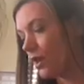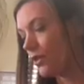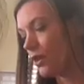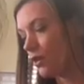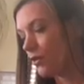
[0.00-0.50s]

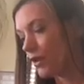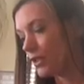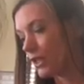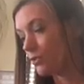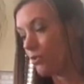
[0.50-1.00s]
the universe
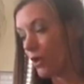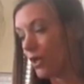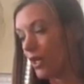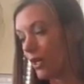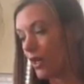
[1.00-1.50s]
is
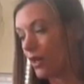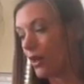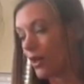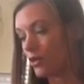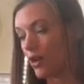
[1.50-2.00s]
bringing in
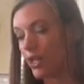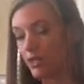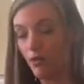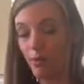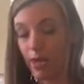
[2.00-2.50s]
a
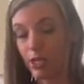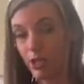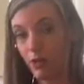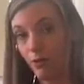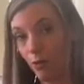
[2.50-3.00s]

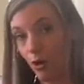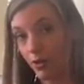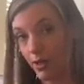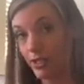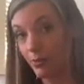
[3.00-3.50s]
transformation for
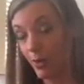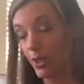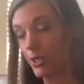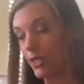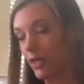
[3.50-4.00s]
this
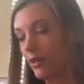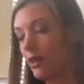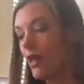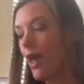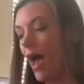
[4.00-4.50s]

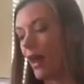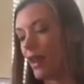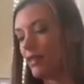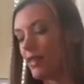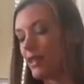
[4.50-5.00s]
person, and
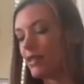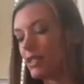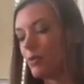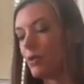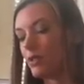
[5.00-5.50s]
I think
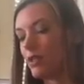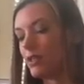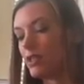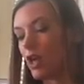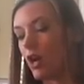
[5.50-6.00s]
this person
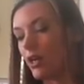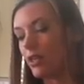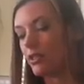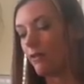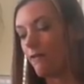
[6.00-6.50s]
is
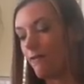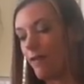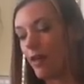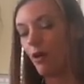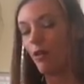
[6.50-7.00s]
starting to
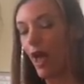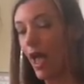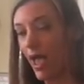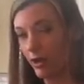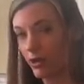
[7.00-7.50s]
feel
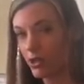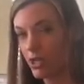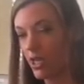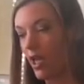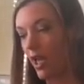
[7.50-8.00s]
that
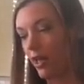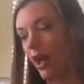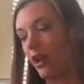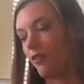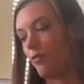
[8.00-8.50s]
energy and
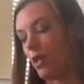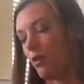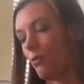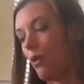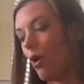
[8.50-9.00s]
kind of
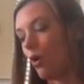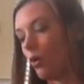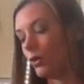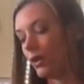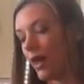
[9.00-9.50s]
being
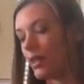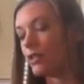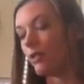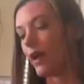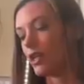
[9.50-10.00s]
pulled in that
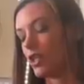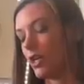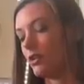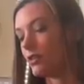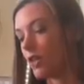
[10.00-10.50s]

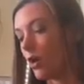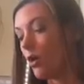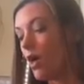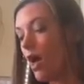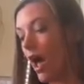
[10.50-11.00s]
direction. So
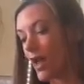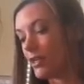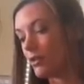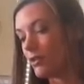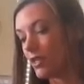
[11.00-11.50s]
I
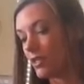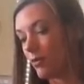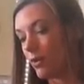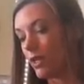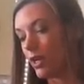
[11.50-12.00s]
do see
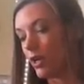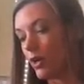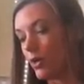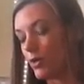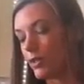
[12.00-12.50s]
someone here
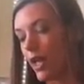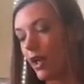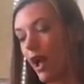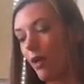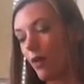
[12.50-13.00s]
who's
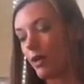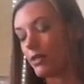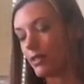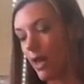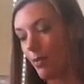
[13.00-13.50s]
like, I want
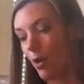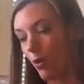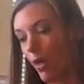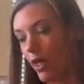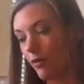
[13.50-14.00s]

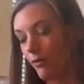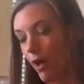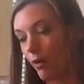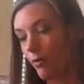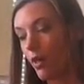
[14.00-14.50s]

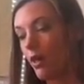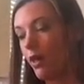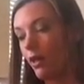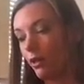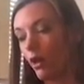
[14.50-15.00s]
to
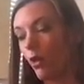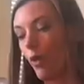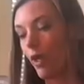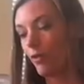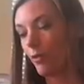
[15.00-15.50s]
look
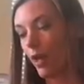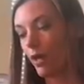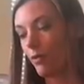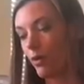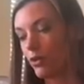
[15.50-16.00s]
away from my
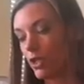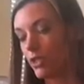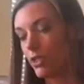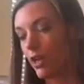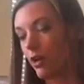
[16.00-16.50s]

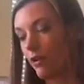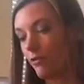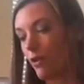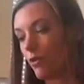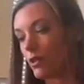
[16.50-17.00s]
emotions here and
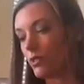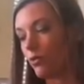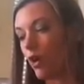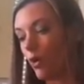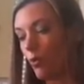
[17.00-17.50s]
focus
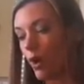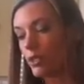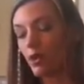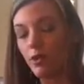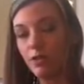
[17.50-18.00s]
more on
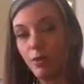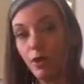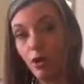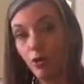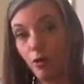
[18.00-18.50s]
what's going to be
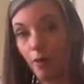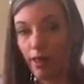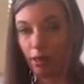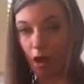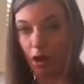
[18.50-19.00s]
good for
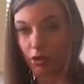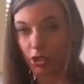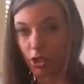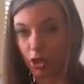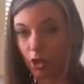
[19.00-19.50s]
my long
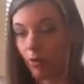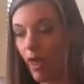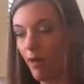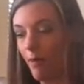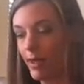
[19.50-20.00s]
term
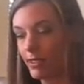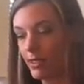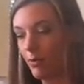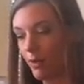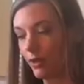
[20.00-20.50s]
and my
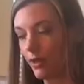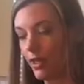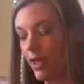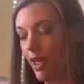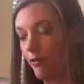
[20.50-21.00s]

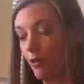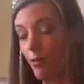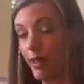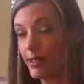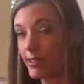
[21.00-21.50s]
stability and for
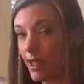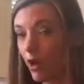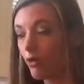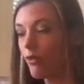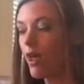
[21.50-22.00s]

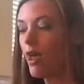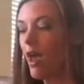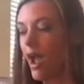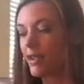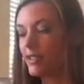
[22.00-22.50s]
myself.
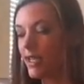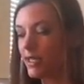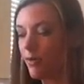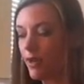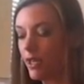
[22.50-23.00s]
I see
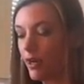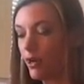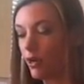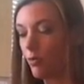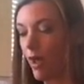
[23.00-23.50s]
someone here
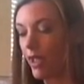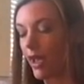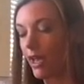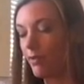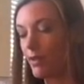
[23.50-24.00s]
who might
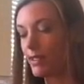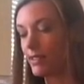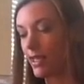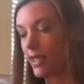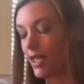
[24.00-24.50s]
kind of be
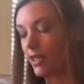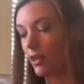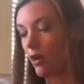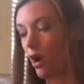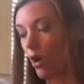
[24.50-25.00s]
seeking
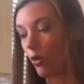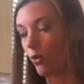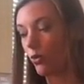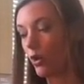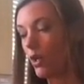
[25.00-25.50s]
their
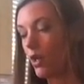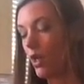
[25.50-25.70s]
own